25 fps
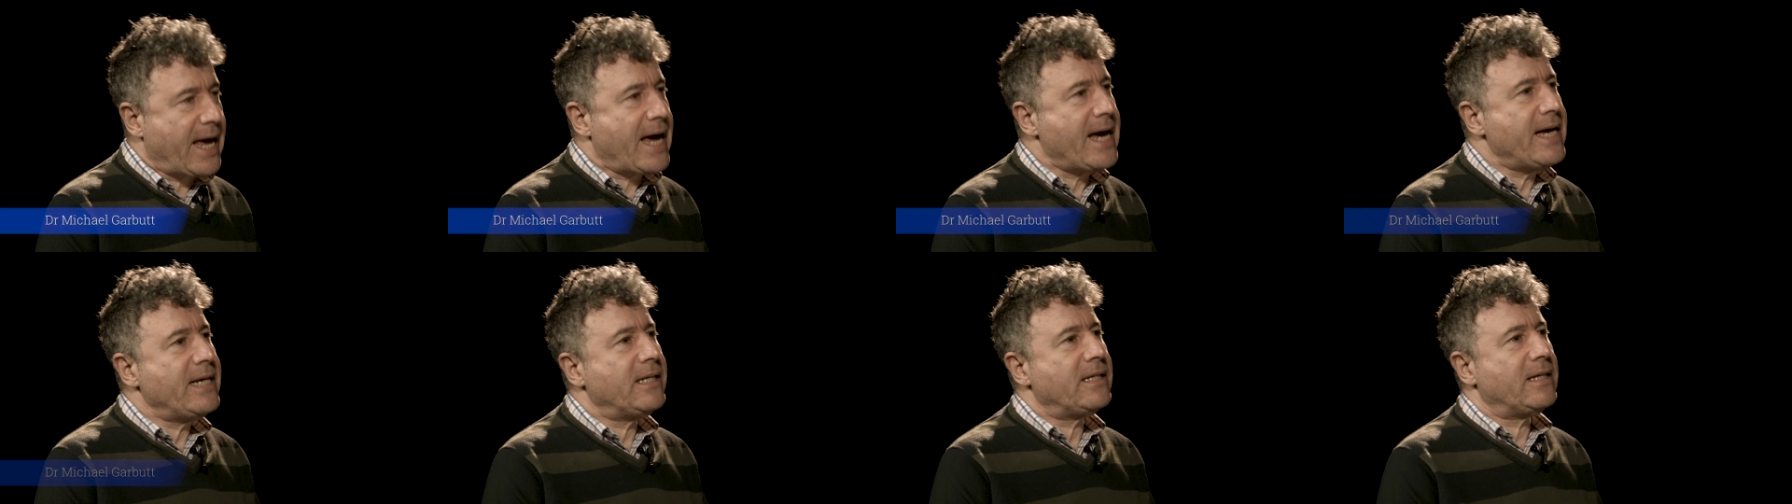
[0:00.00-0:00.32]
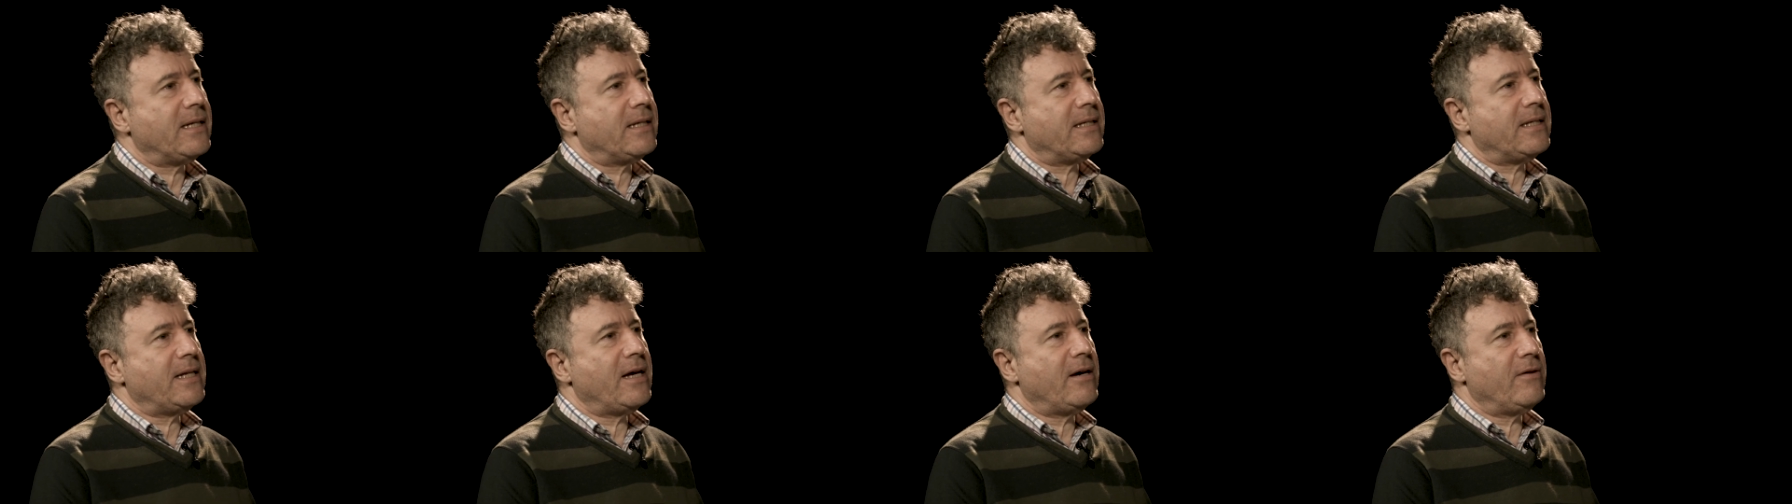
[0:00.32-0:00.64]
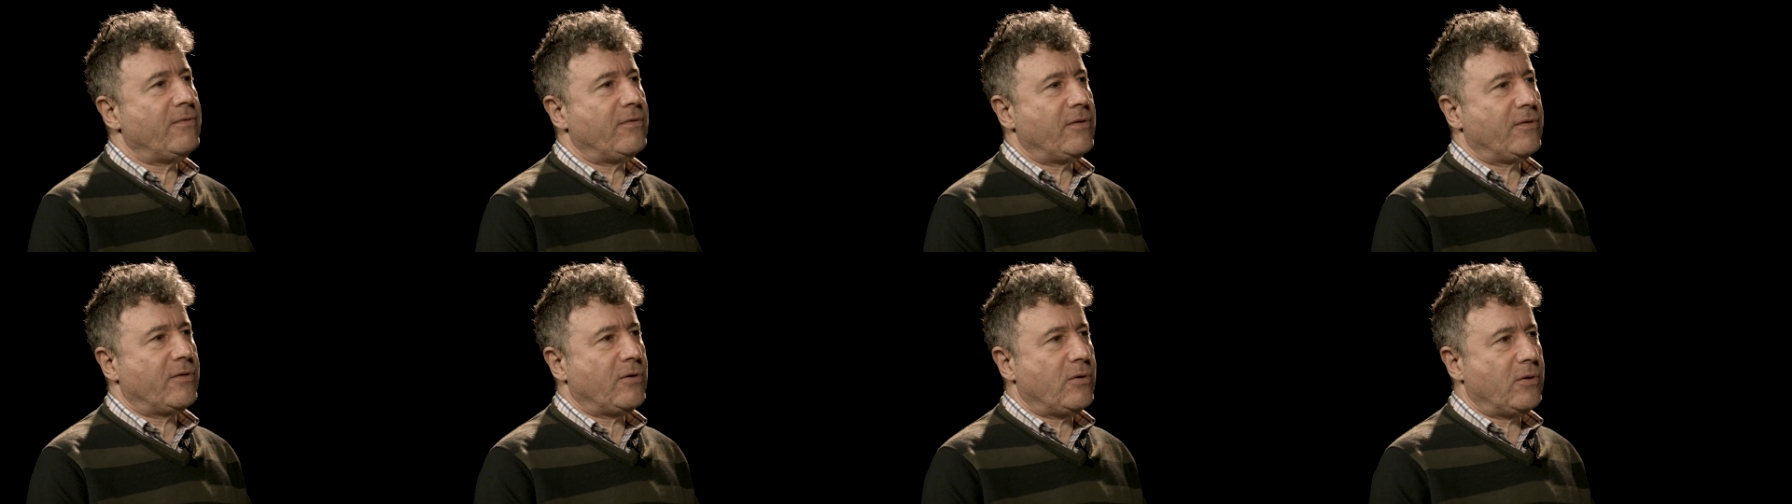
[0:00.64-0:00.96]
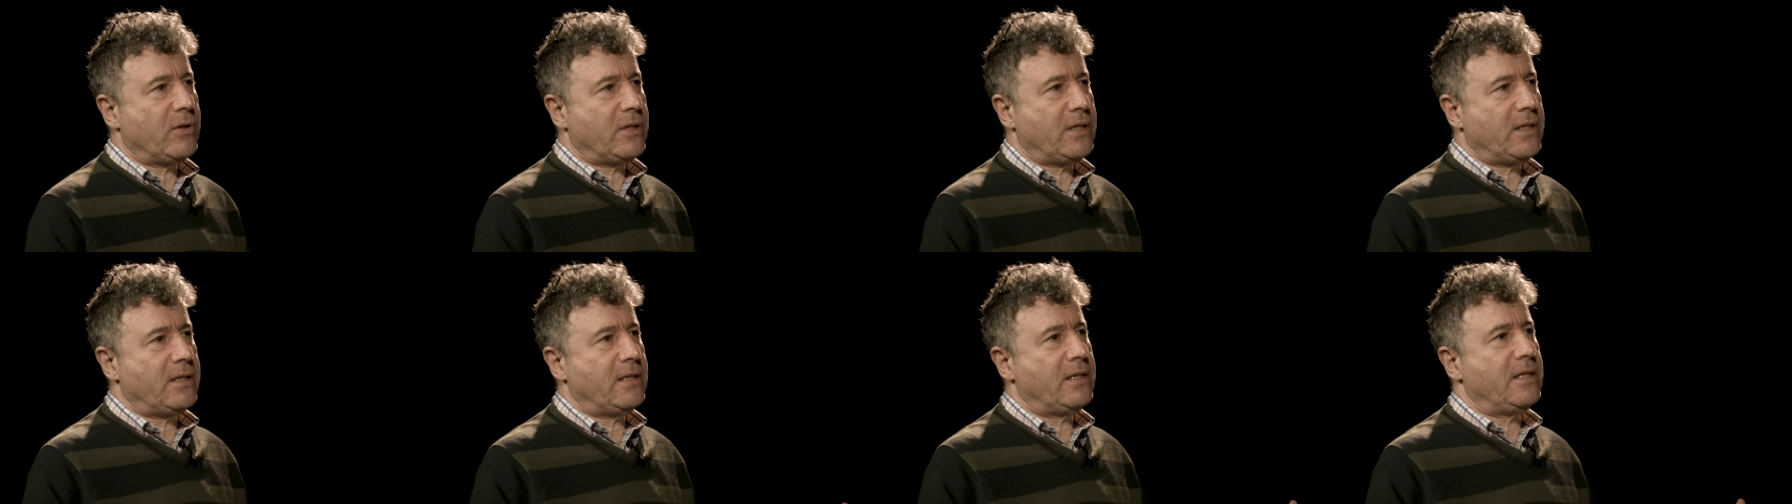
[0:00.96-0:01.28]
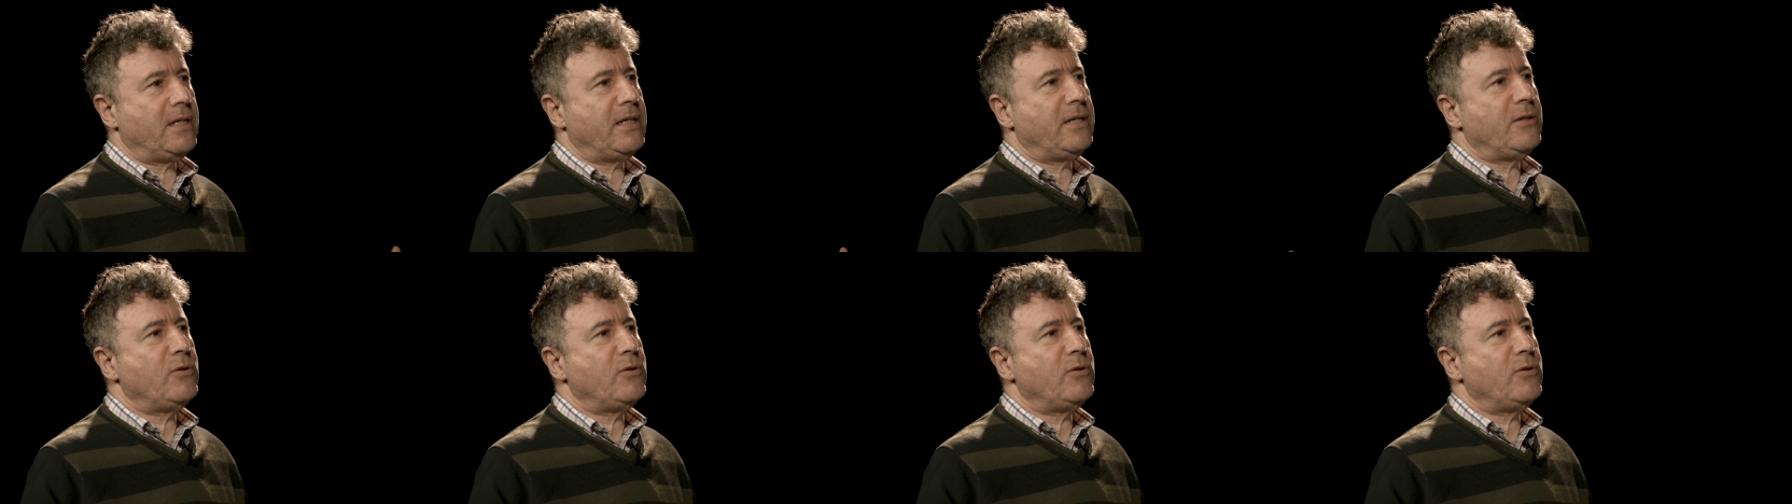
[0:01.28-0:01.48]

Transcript: gaze itself, of course, is an